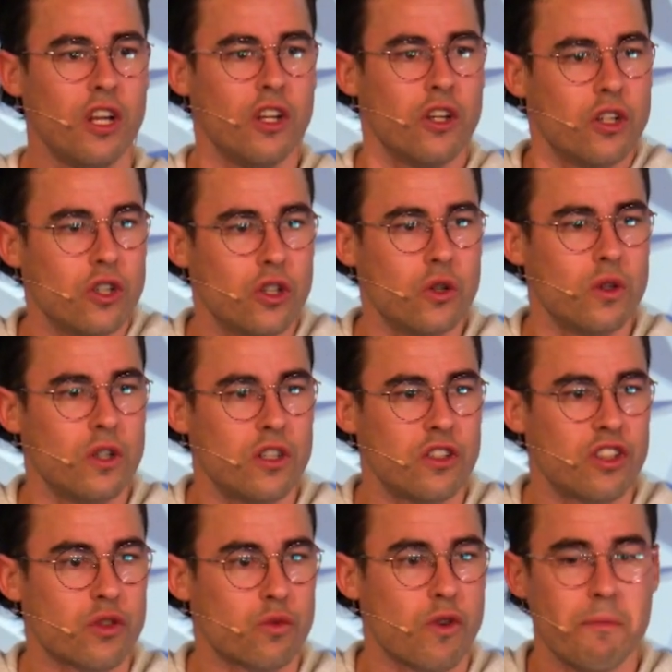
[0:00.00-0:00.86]
who
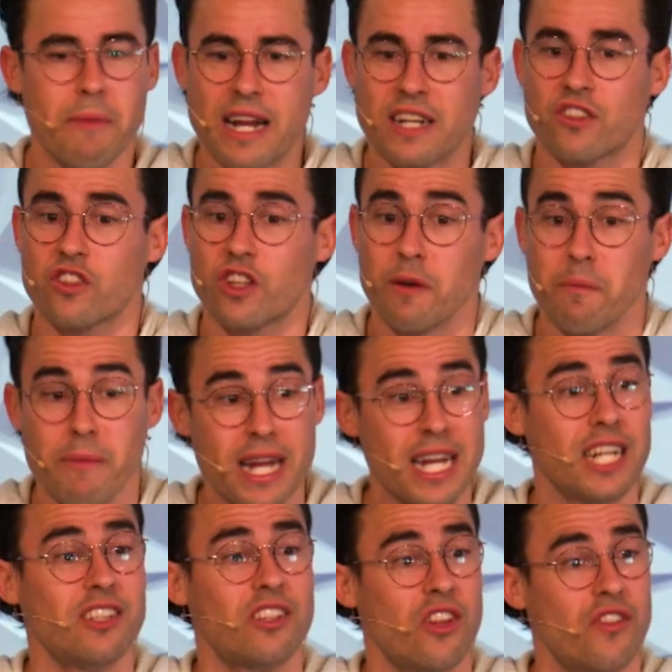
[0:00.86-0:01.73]
just remains
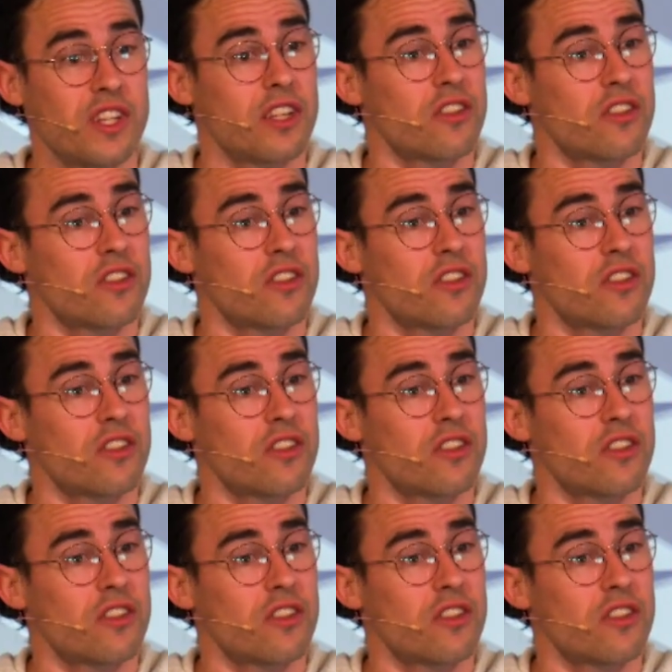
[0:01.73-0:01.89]
committed to the